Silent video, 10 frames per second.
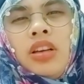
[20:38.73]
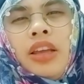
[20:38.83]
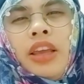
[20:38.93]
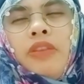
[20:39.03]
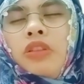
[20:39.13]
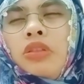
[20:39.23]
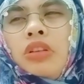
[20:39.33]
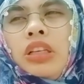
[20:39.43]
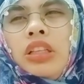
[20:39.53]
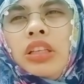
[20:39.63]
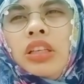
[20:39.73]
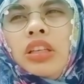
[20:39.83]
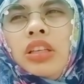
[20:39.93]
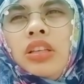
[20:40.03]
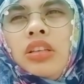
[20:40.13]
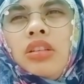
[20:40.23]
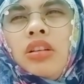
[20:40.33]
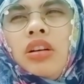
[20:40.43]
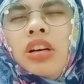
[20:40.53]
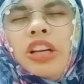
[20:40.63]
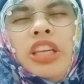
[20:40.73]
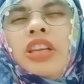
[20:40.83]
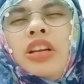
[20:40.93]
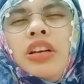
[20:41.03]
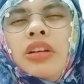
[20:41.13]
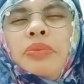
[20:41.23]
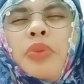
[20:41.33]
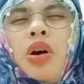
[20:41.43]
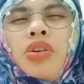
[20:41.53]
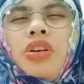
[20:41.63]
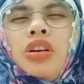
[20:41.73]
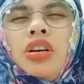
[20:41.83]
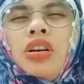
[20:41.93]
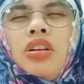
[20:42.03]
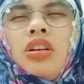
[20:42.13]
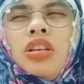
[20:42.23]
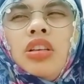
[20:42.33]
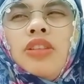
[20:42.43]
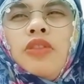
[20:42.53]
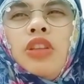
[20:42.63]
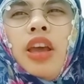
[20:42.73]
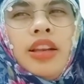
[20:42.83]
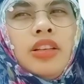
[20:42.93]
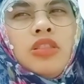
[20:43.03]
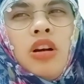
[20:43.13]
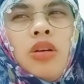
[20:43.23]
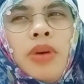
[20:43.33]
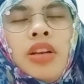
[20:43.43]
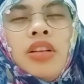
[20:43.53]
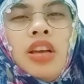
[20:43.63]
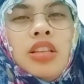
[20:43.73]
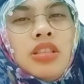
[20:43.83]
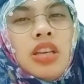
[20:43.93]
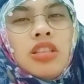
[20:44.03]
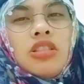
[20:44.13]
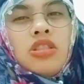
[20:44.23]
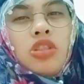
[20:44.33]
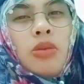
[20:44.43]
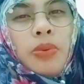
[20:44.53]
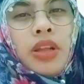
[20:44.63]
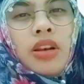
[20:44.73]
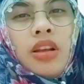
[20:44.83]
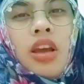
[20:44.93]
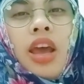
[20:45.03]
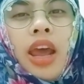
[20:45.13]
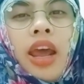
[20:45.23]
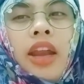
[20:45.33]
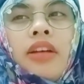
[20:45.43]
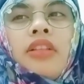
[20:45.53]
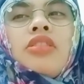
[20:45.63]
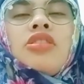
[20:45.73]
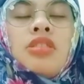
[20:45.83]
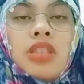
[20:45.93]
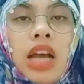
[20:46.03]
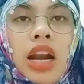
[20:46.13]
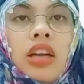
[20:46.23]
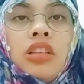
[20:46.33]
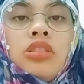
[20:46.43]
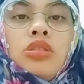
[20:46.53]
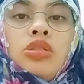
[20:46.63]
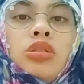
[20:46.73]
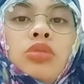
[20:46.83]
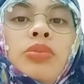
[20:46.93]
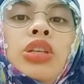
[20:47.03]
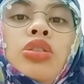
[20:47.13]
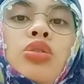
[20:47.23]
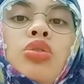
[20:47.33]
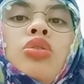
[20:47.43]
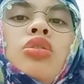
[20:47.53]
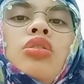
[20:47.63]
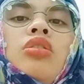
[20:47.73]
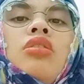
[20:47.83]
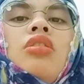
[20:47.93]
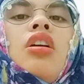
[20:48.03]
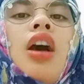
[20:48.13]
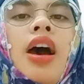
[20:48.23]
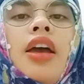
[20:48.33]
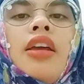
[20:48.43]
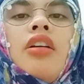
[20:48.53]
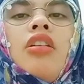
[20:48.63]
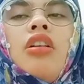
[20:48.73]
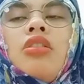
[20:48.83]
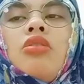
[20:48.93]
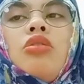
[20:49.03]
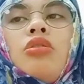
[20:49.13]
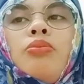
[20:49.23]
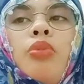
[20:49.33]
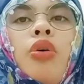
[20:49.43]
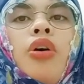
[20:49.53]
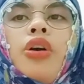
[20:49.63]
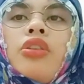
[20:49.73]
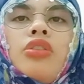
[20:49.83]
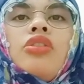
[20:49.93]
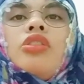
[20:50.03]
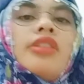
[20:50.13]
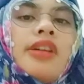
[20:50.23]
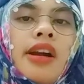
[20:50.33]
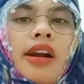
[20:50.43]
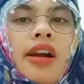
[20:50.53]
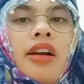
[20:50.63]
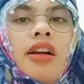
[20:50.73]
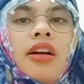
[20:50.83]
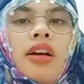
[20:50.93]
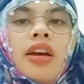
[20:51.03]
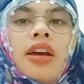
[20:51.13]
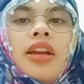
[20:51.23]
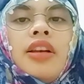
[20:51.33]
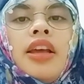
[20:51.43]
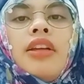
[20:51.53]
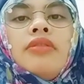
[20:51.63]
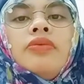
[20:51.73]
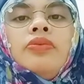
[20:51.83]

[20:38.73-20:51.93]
if you really regret about the give the hate comment, just stop it and start to be good guy or good boy or good girl. And then